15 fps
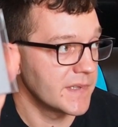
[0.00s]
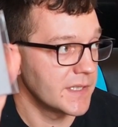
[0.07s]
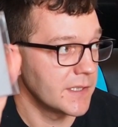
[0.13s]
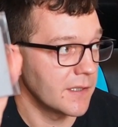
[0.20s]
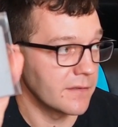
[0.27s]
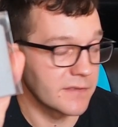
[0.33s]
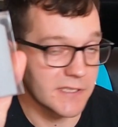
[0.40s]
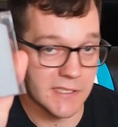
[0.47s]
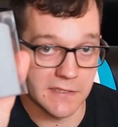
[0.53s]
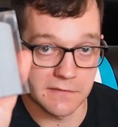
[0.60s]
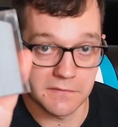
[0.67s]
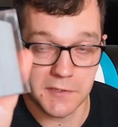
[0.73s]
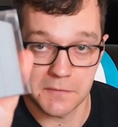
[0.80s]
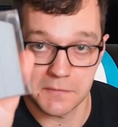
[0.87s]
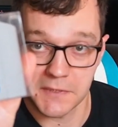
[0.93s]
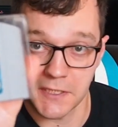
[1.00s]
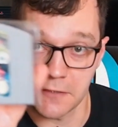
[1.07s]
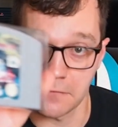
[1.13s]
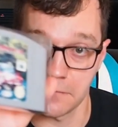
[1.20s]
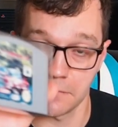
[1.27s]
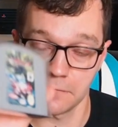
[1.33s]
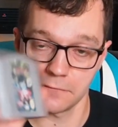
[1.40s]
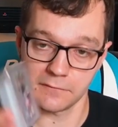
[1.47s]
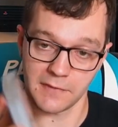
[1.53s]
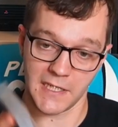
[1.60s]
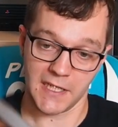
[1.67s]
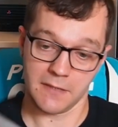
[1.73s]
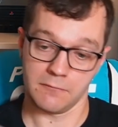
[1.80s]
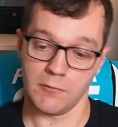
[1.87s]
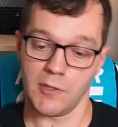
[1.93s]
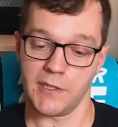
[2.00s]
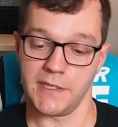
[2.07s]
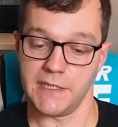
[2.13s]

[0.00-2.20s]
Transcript: Obviously, Top Gear Rally 1